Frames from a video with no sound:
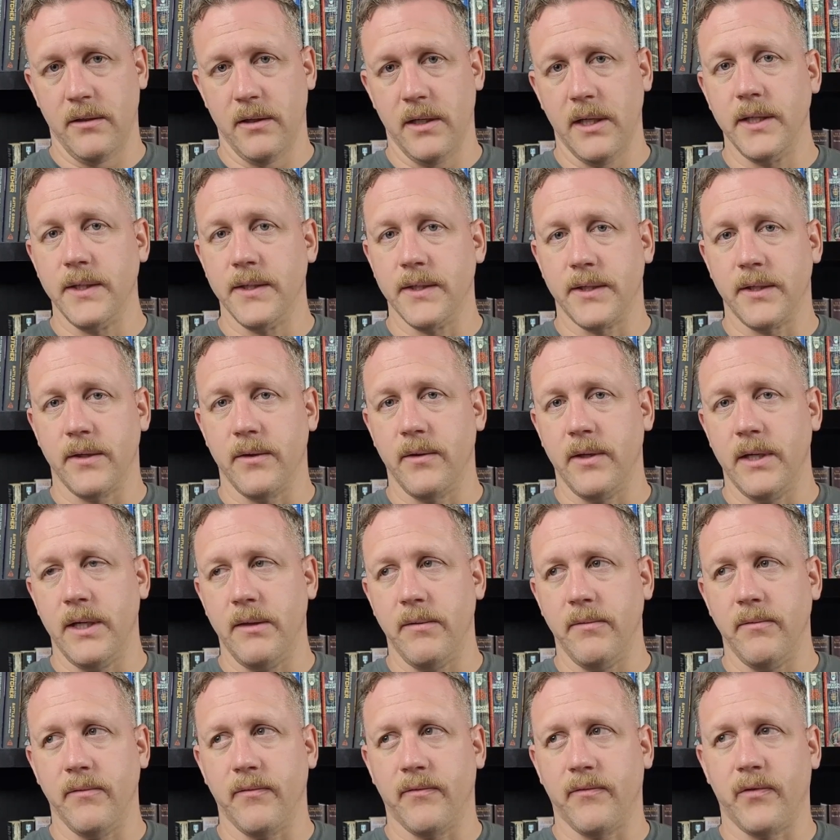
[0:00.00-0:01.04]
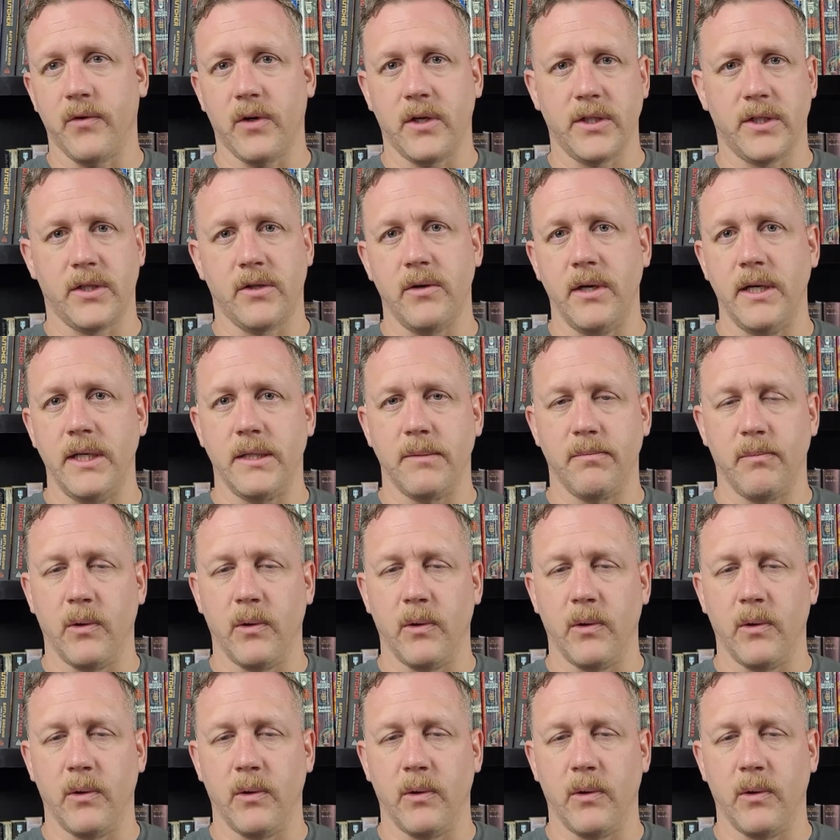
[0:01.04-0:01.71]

And so it frustrates